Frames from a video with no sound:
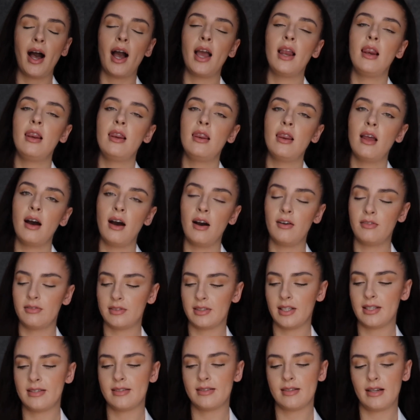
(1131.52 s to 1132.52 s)
I
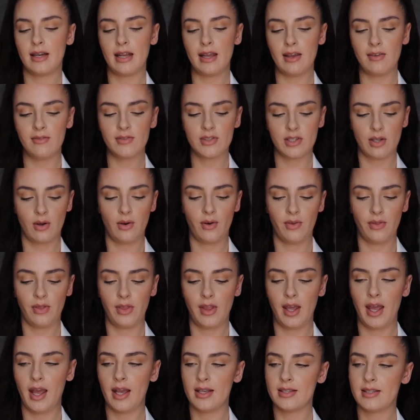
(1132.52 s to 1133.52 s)
love the sleeves on
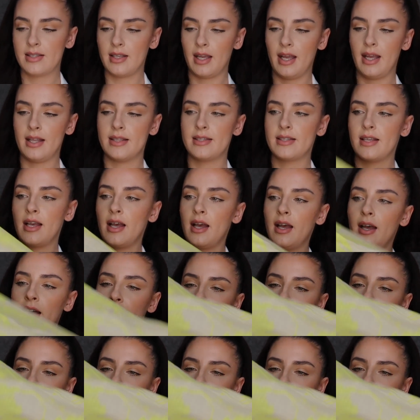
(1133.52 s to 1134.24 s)
this. It's